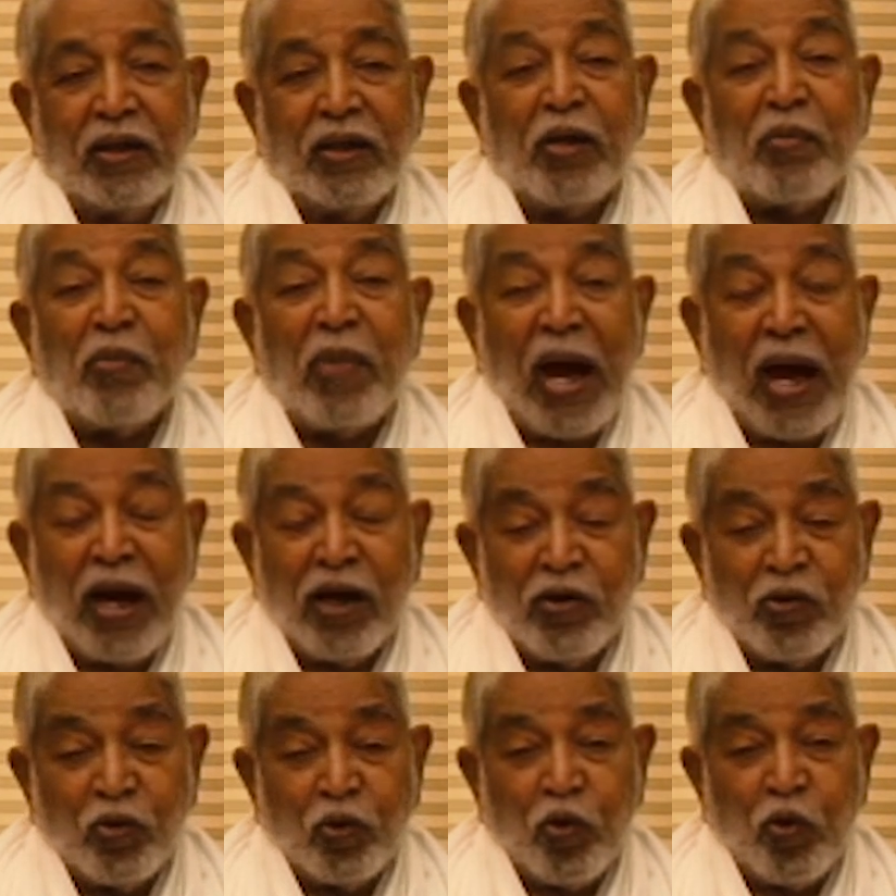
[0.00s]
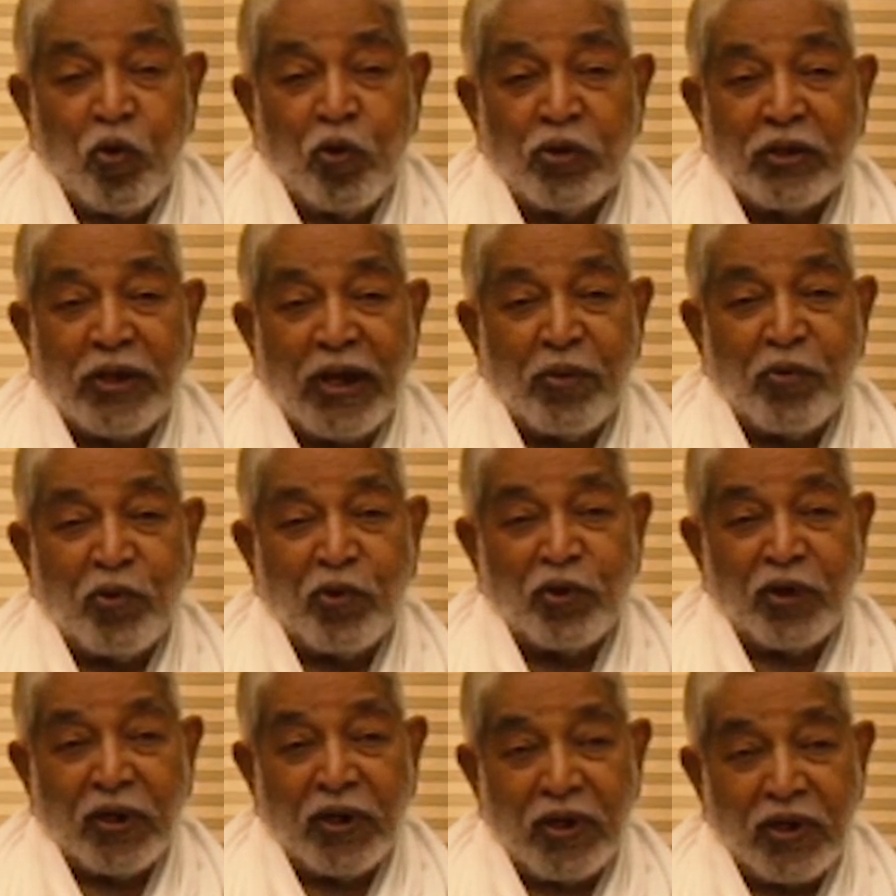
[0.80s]
The man who is
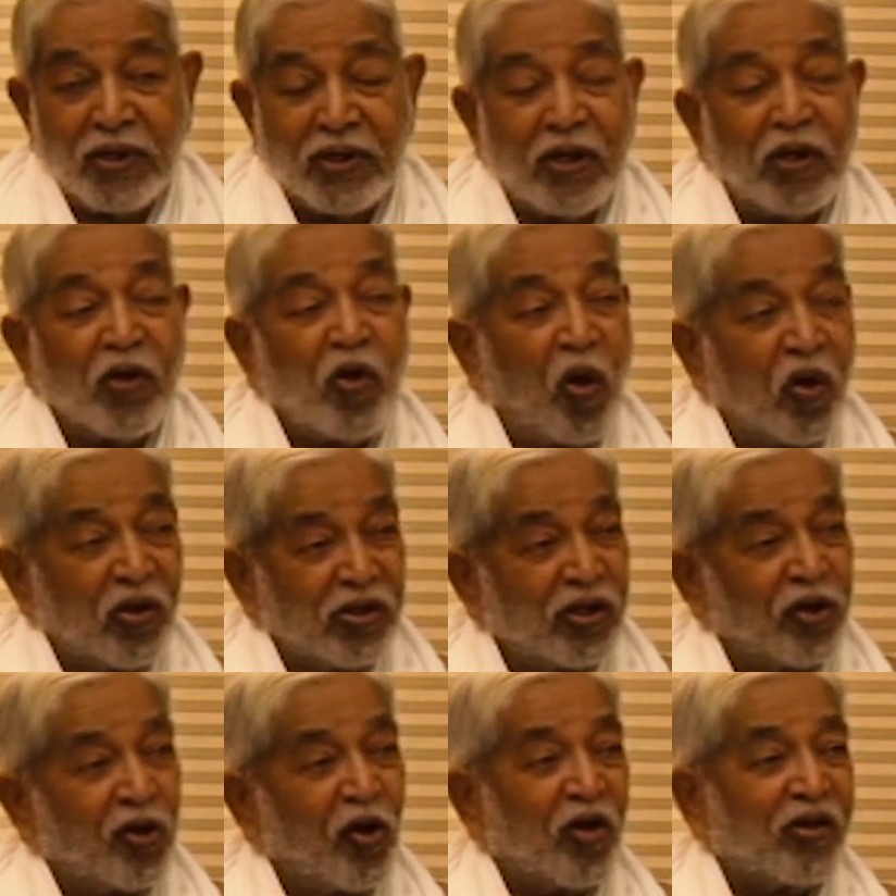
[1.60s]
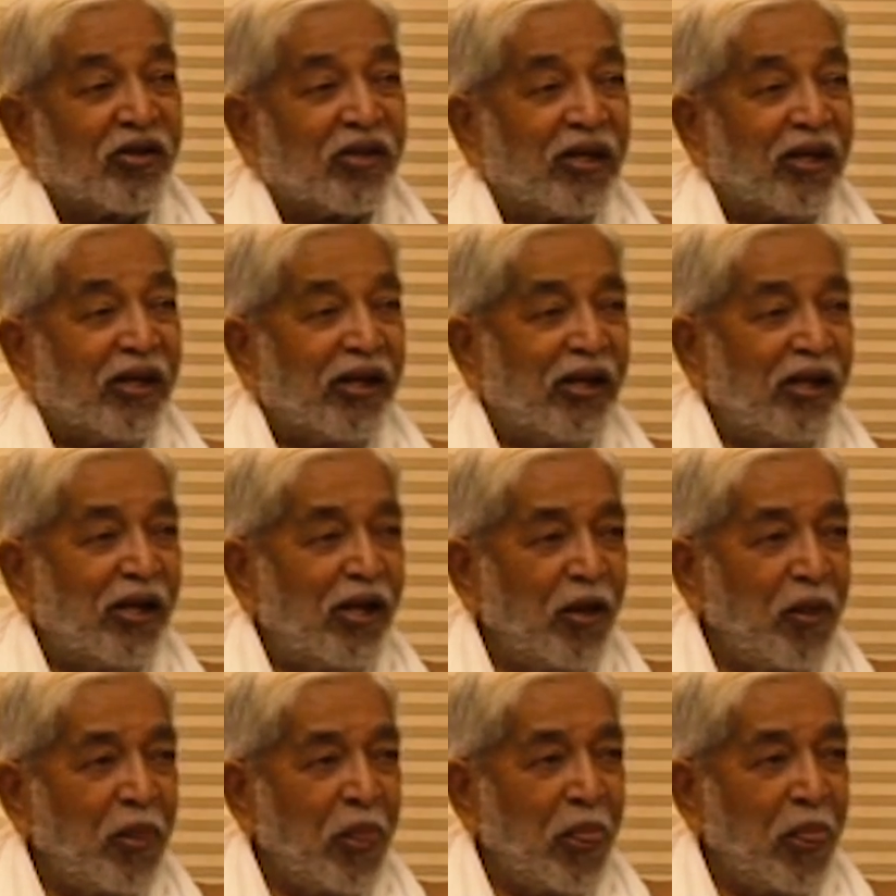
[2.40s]
able to listen, on the contrary,